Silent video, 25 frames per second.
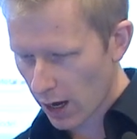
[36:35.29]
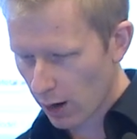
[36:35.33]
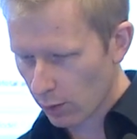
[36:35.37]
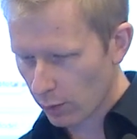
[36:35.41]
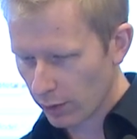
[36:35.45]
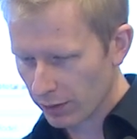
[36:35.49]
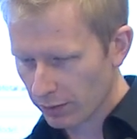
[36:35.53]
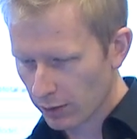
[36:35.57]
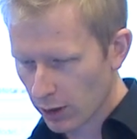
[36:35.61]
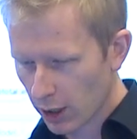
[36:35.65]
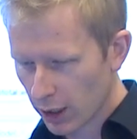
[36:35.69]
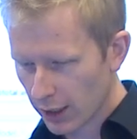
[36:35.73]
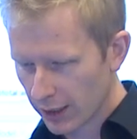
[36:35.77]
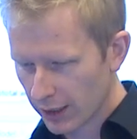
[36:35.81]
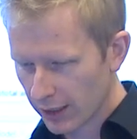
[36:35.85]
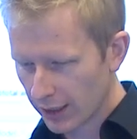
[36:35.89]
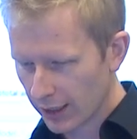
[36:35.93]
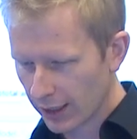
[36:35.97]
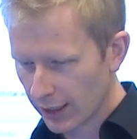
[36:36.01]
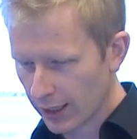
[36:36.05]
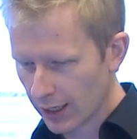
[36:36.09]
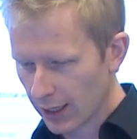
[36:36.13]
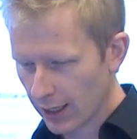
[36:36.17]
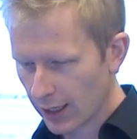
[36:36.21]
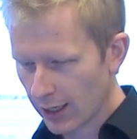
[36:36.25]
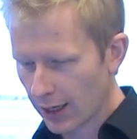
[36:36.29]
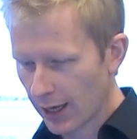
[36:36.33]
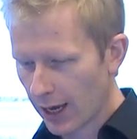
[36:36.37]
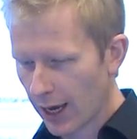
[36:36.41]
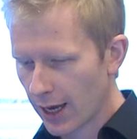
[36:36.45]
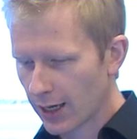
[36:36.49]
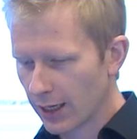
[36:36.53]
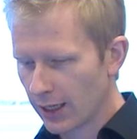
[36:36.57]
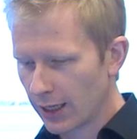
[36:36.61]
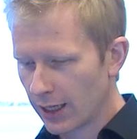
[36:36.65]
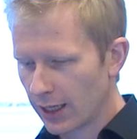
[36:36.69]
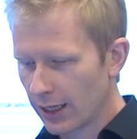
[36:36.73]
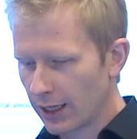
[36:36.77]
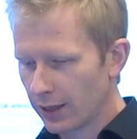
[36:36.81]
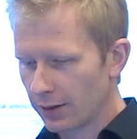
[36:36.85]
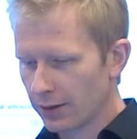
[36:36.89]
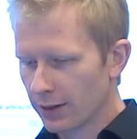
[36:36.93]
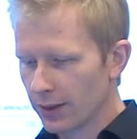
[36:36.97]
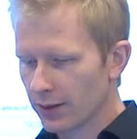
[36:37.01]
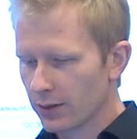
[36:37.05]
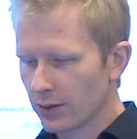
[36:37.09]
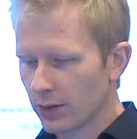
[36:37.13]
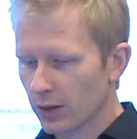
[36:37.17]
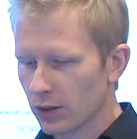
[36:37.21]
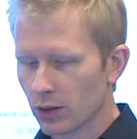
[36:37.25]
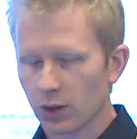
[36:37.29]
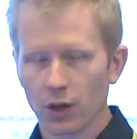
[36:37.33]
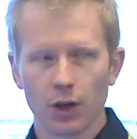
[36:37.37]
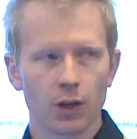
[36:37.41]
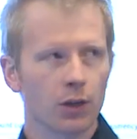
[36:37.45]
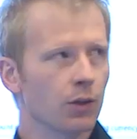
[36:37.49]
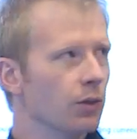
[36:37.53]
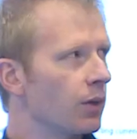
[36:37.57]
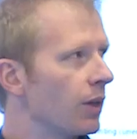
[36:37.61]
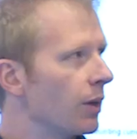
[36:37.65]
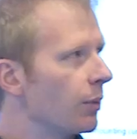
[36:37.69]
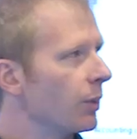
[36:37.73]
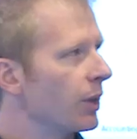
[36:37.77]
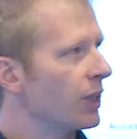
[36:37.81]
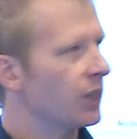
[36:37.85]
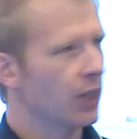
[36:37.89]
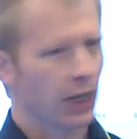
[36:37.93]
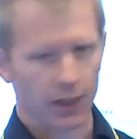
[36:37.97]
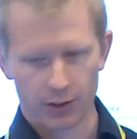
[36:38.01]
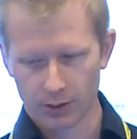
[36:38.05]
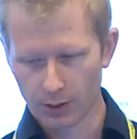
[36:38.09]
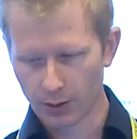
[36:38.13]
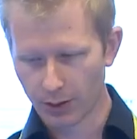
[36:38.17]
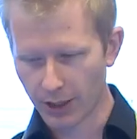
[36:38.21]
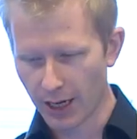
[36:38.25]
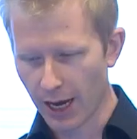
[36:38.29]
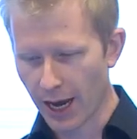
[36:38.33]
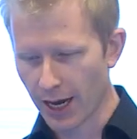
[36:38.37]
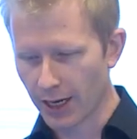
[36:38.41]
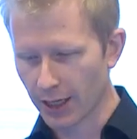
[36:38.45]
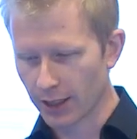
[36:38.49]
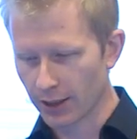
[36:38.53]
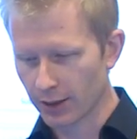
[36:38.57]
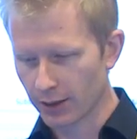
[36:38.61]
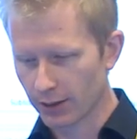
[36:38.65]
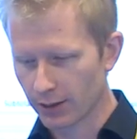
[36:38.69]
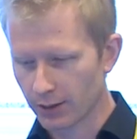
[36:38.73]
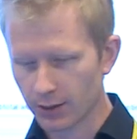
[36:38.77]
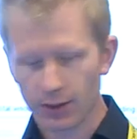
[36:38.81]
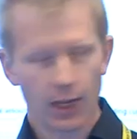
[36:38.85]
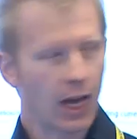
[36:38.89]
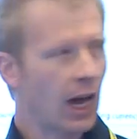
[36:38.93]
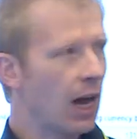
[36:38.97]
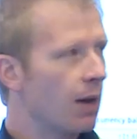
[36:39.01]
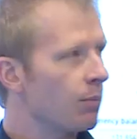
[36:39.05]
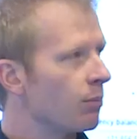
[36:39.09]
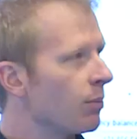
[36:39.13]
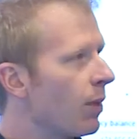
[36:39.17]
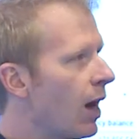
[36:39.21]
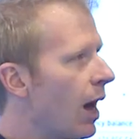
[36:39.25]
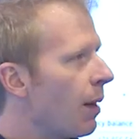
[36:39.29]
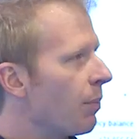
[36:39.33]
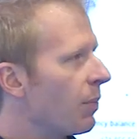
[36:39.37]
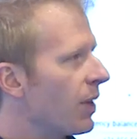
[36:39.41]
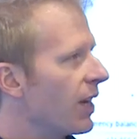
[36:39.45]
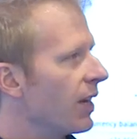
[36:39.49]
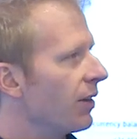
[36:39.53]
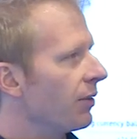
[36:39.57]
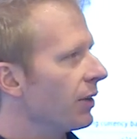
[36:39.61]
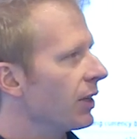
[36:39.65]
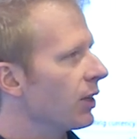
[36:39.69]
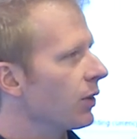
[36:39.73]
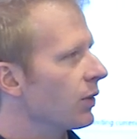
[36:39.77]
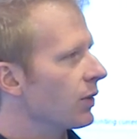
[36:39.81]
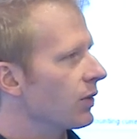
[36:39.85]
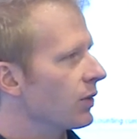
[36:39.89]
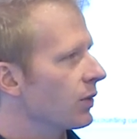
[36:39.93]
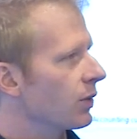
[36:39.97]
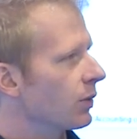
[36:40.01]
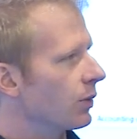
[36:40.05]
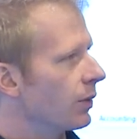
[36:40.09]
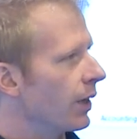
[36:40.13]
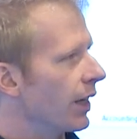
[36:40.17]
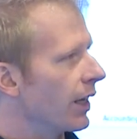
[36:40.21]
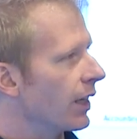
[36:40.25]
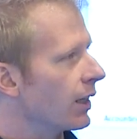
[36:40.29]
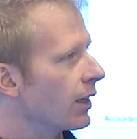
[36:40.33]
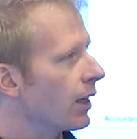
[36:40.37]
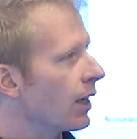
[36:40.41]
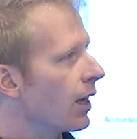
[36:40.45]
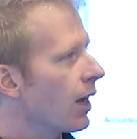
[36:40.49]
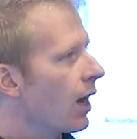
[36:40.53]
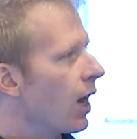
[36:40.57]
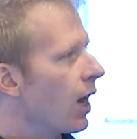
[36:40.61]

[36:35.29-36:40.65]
We've got it here, and here is the journal that we just created, appearing on the screen.